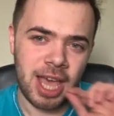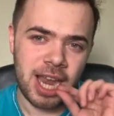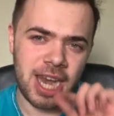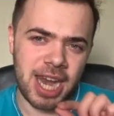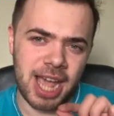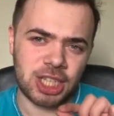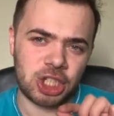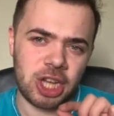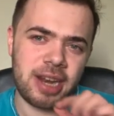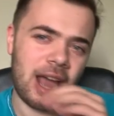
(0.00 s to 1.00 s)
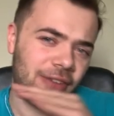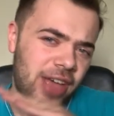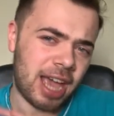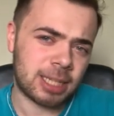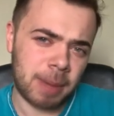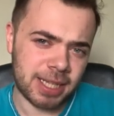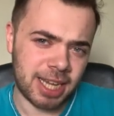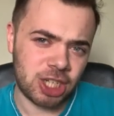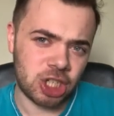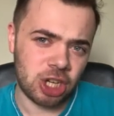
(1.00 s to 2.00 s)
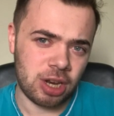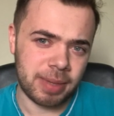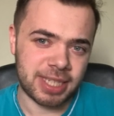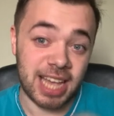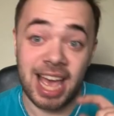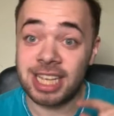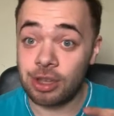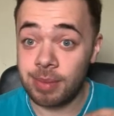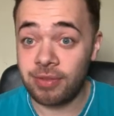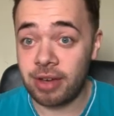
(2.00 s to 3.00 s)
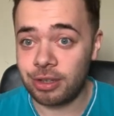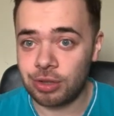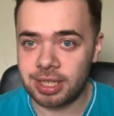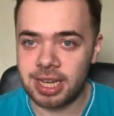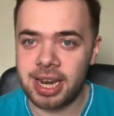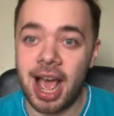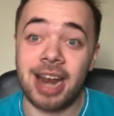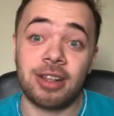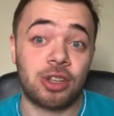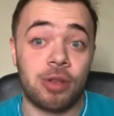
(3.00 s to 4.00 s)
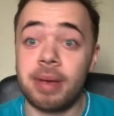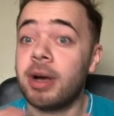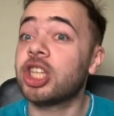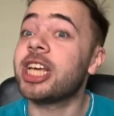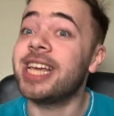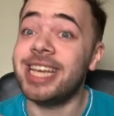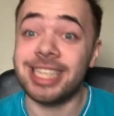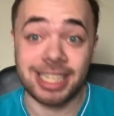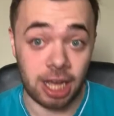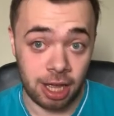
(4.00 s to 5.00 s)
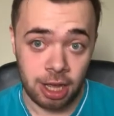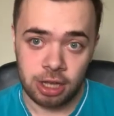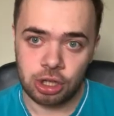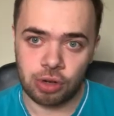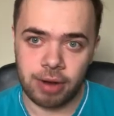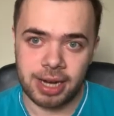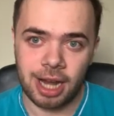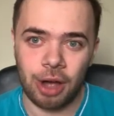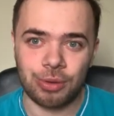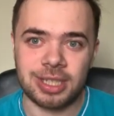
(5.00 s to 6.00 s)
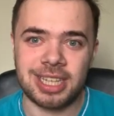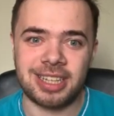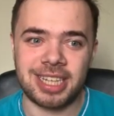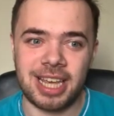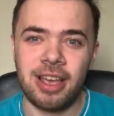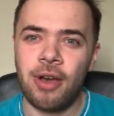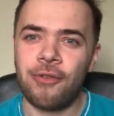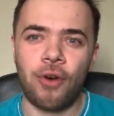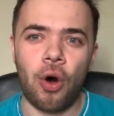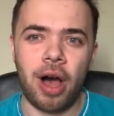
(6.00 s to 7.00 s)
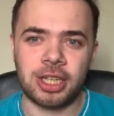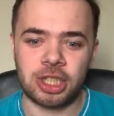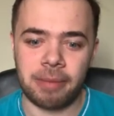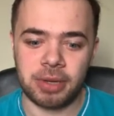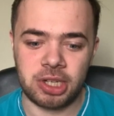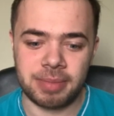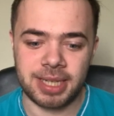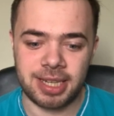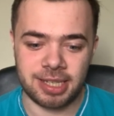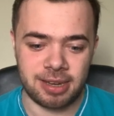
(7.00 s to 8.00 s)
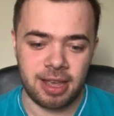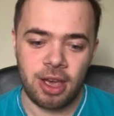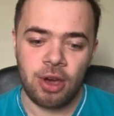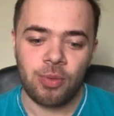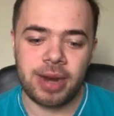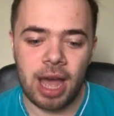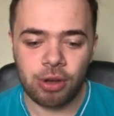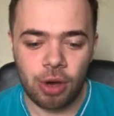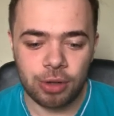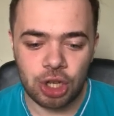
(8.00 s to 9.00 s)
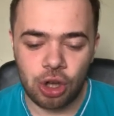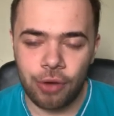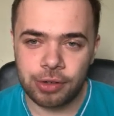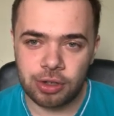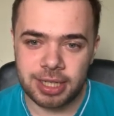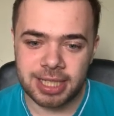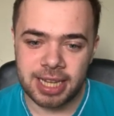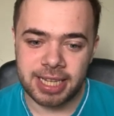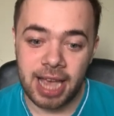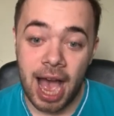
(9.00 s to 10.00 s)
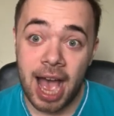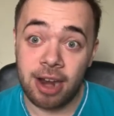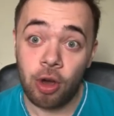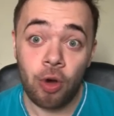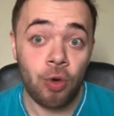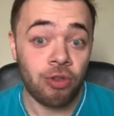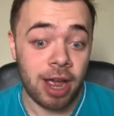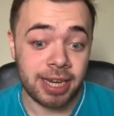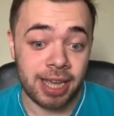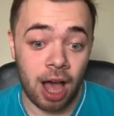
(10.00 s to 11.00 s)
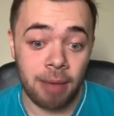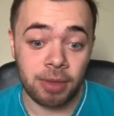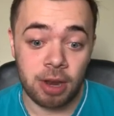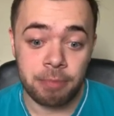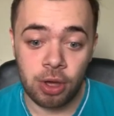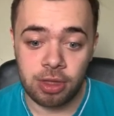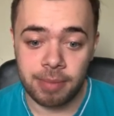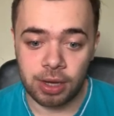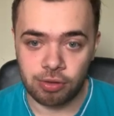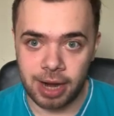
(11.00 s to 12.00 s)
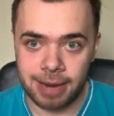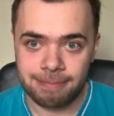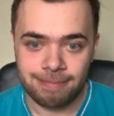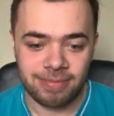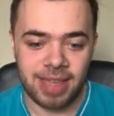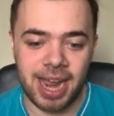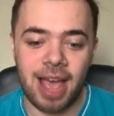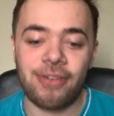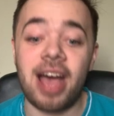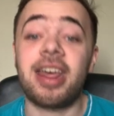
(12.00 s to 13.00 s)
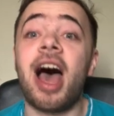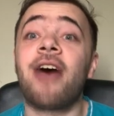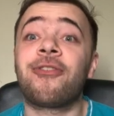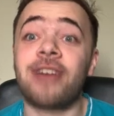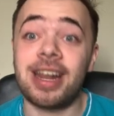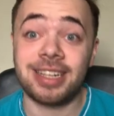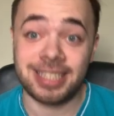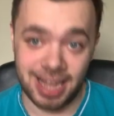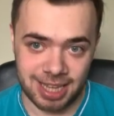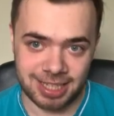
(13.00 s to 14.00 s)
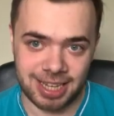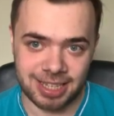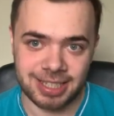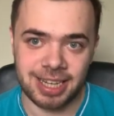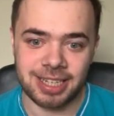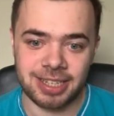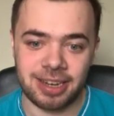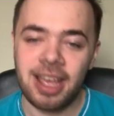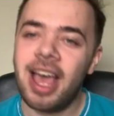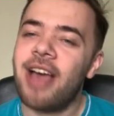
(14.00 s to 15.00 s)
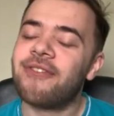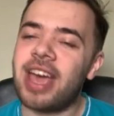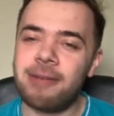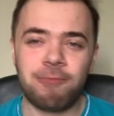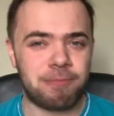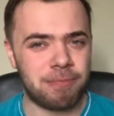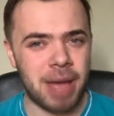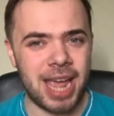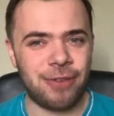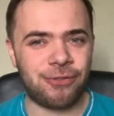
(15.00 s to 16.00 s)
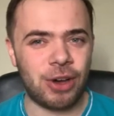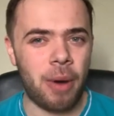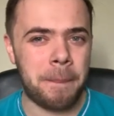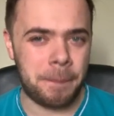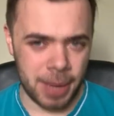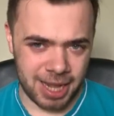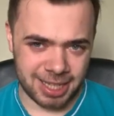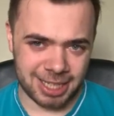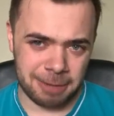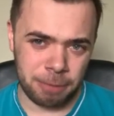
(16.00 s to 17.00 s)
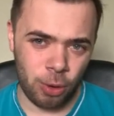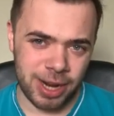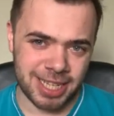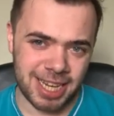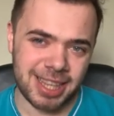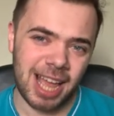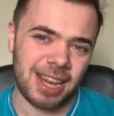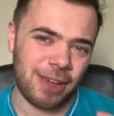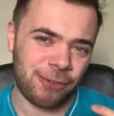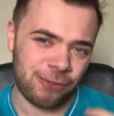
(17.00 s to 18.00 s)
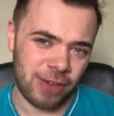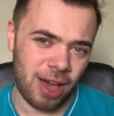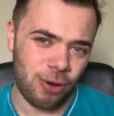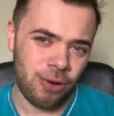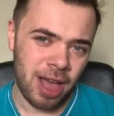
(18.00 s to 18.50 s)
next year, now that expectations are going to be set, it's going to be very interesting and it's going to be much easier to grade Hull City for a championship season. We now go on to Coventry City, and already I'm going to put them in great. They have had a fantastic season. They may feel a bit disappointed that they fell